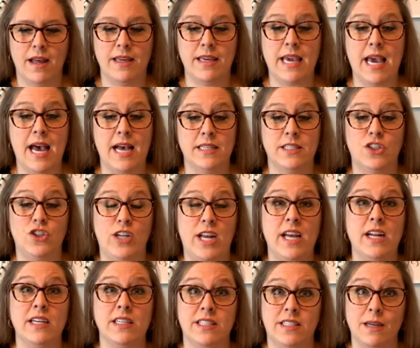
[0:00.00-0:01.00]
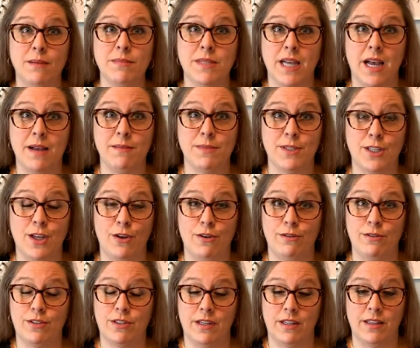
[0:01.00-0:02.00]
Yes, Janice. Sometimes
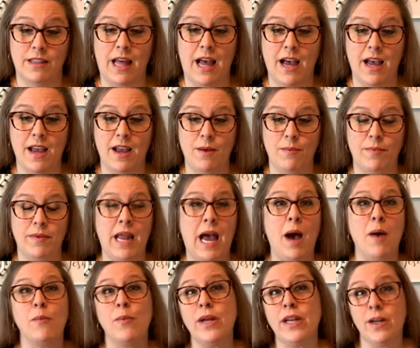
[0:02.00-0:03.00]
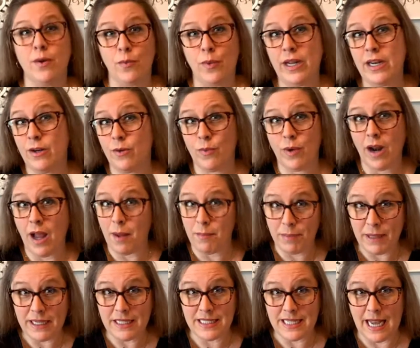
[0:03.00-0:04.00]
those live now we we we're
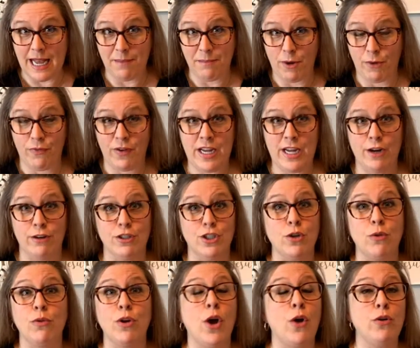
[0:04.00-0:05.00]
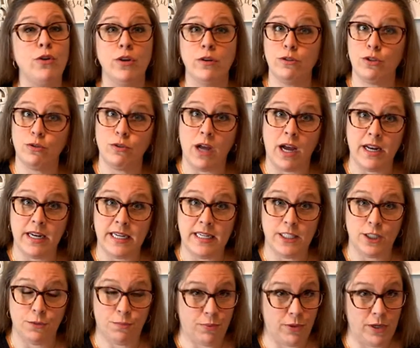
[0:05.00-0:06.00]
not big time over here, so no, you do not
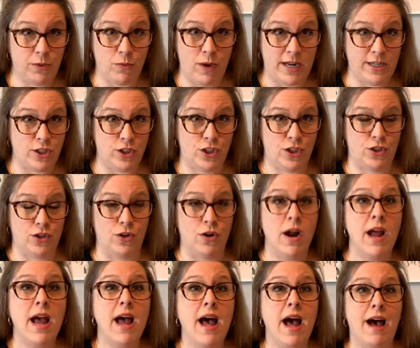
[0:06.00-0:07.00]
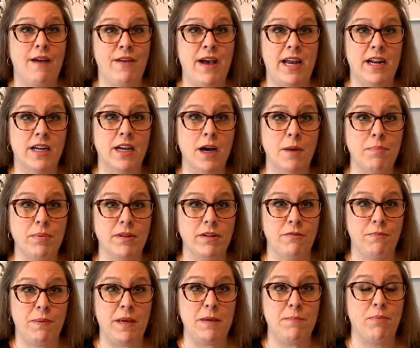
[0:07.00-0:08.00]
need to pre-register. I've had a couple
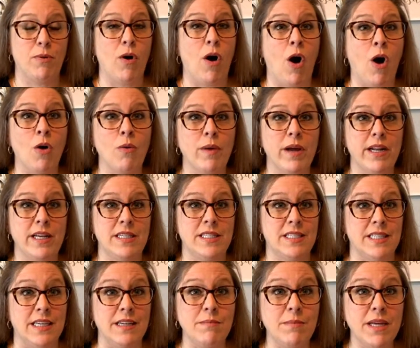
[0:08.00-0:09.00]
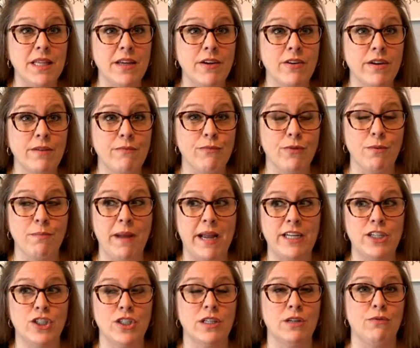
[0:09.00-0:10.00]
of people already send me their
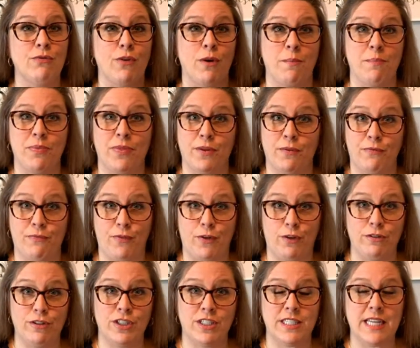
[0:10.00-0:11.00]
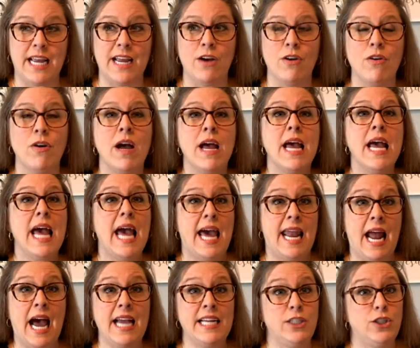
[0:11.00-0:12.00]
information from the first sale,
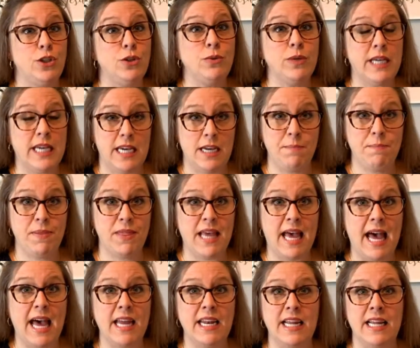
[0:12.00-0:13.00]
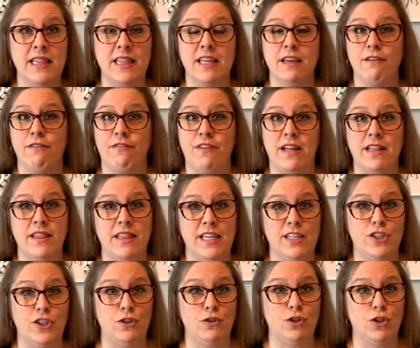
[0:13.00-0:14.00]
and I do keep that in the event
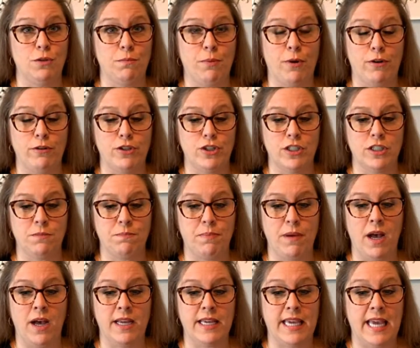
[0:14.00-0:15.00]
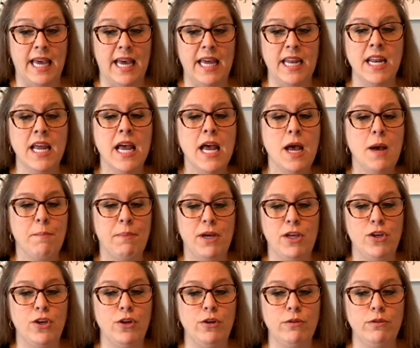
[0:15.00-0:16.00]
that you should purchase again.
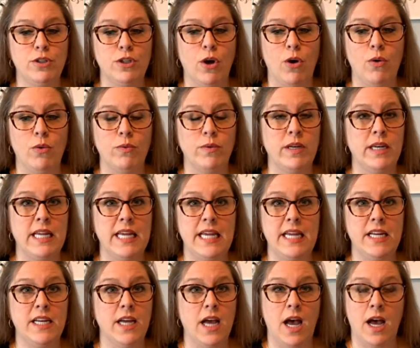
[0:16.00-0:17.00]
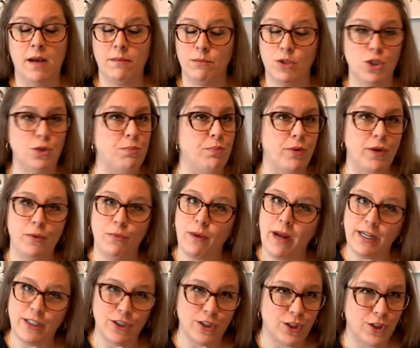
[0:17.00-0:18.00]
But you don't need um, to
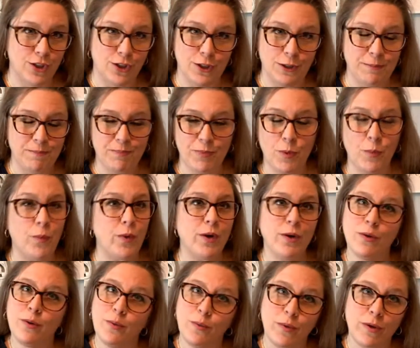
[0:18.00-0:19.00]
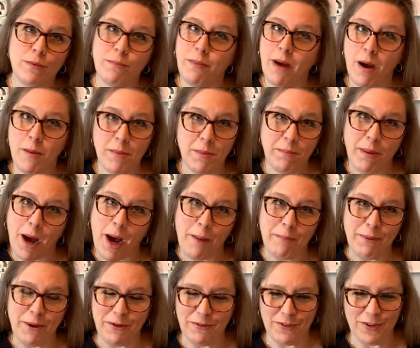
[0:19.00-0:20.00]
pre-register. We're we're mom and
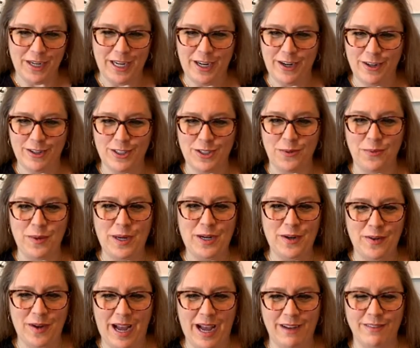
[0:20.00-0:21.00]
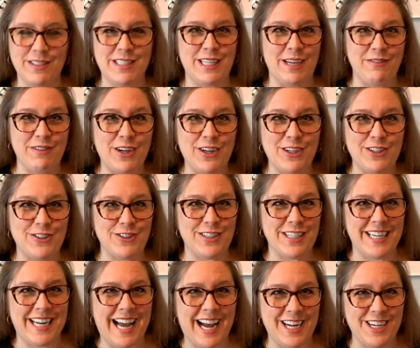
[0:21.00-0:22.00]
pop over here, so we don't have 700
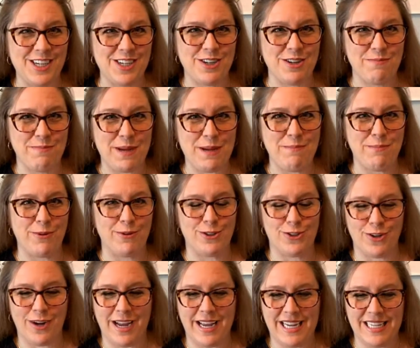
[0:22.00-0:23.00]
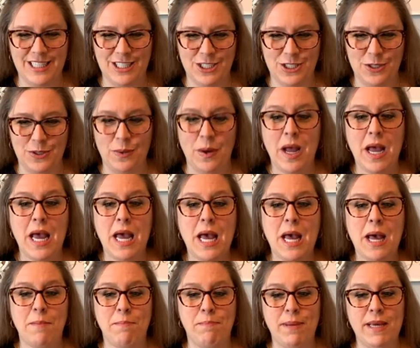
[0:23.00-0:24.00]
and 900 people trying to
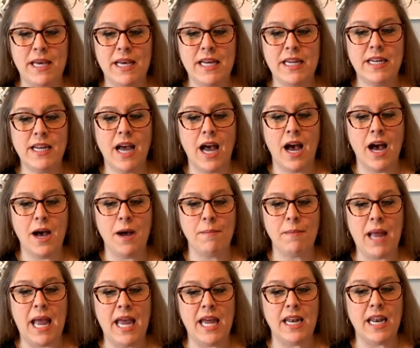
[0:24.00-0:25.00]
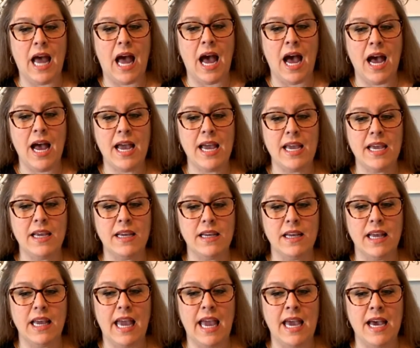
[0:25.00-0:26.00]
bid. Um, and I
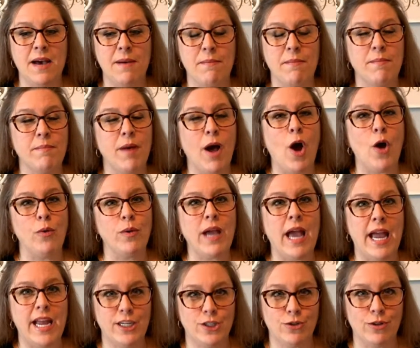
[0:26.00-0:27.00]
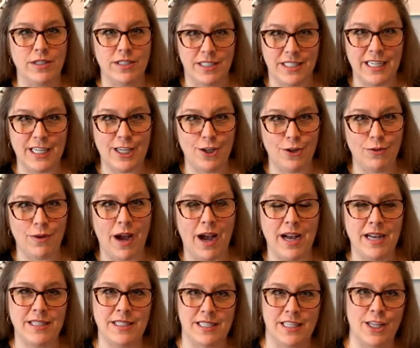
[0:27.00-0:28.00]
am okay trusting you
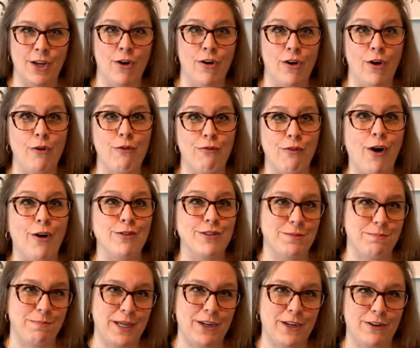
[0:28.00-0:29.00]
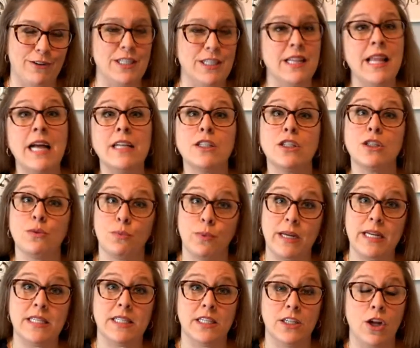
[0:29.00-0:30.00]
guys that there are no false bidders. And that's the
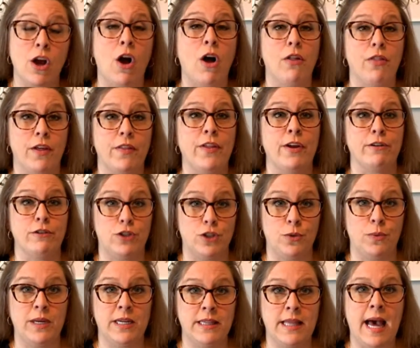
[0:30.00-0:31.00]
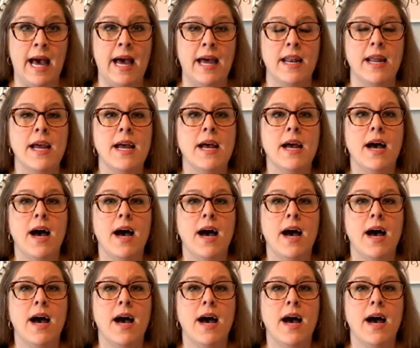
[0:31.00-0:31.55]
reason, y'all, that they're doing that.